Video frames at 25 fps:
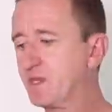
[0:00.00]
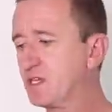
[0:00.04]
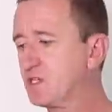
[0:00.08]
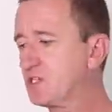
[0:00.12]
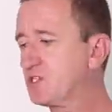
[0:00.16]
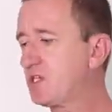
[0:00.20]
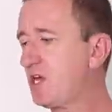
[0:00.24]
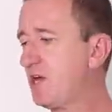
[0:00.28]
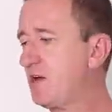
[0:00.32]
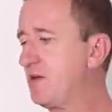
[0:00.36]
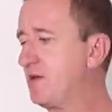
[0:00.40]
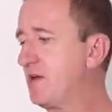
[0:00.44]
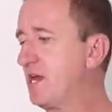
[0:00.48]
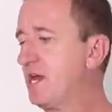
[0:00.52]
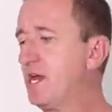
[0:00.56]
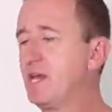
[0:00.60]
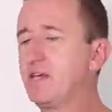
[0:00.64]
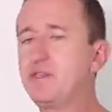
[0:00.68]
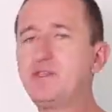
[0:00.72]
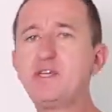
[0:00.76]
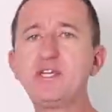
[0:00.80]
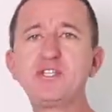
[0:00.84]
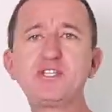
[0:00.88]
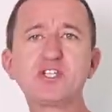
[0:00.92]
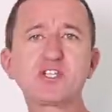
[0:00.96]
So
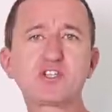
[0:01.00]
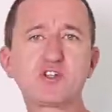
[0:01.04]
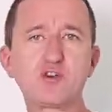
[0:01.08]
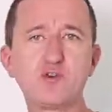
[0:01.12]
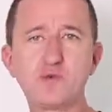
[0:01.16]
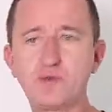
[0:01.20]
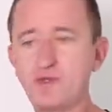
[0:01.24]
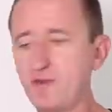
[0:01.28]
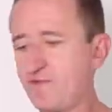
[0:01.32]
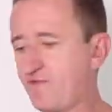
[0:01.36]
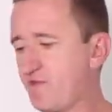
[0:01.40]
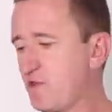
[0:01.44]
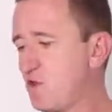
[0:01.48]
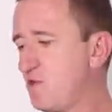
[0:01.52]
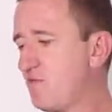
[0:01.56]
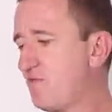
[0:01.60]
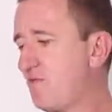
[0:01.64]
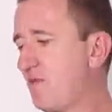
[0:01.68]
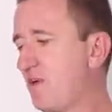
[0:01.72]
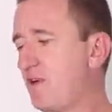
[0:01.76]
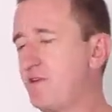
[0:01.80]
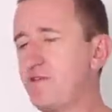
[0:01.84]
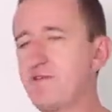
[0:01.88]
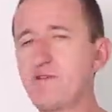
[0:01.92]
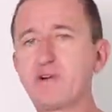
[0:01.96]
this is called the
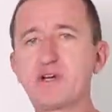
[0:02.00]
viewfinder.